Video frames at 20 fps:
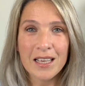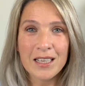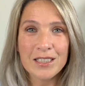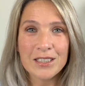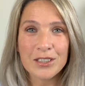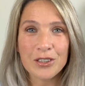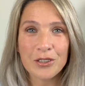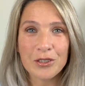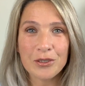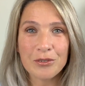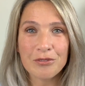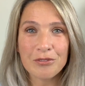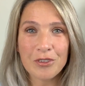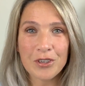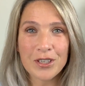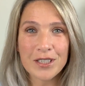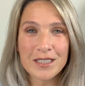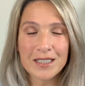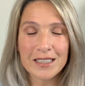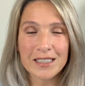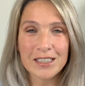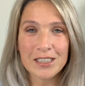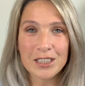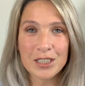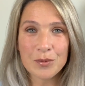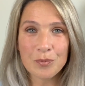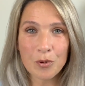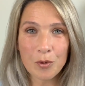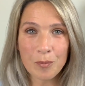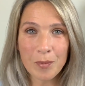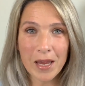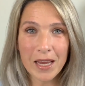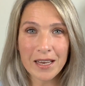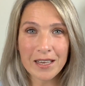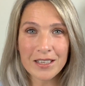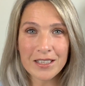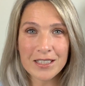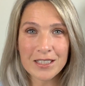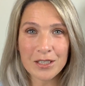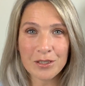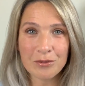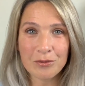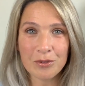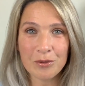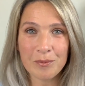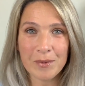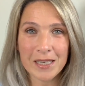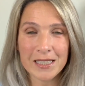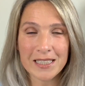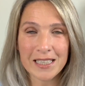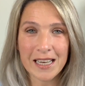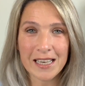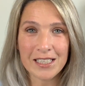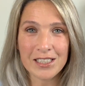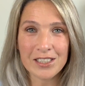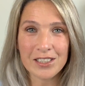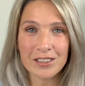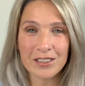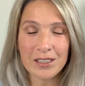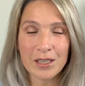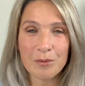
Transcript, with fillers: So firstly, just prepare yourself for meditation